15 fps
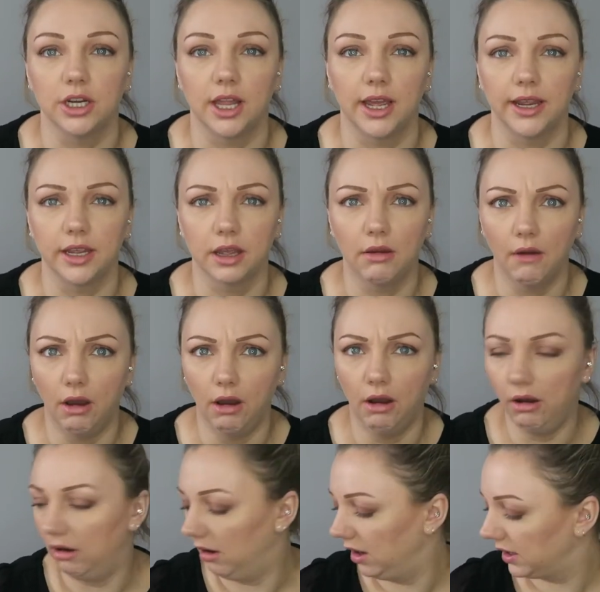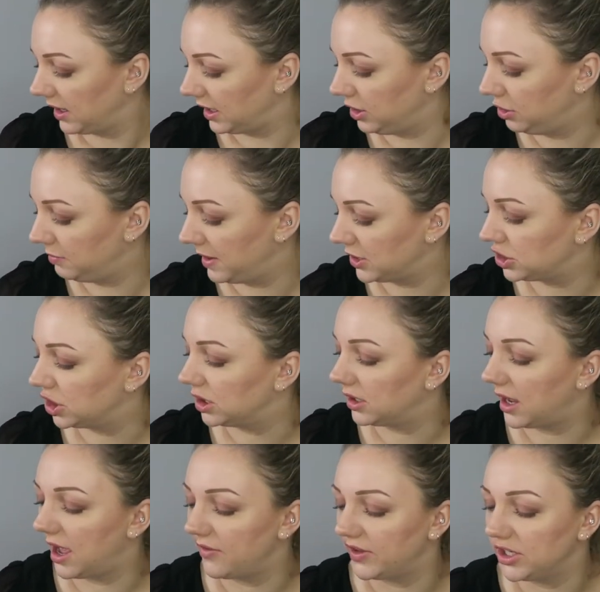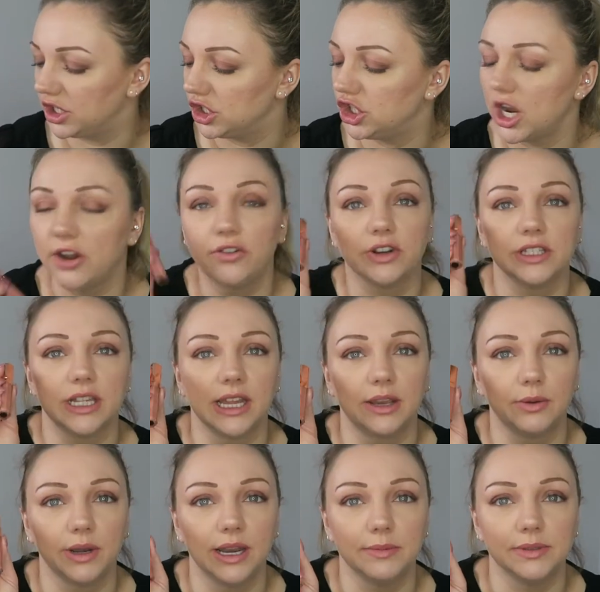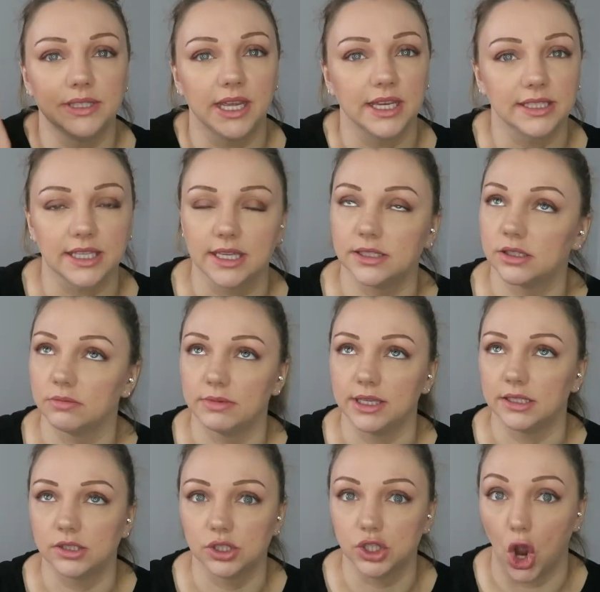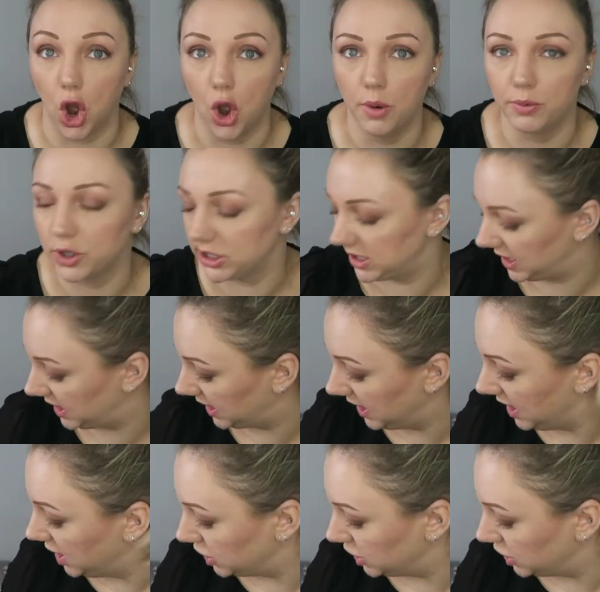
Like, can you imagine having Jeffree's liquid lipsticks in something so pretty?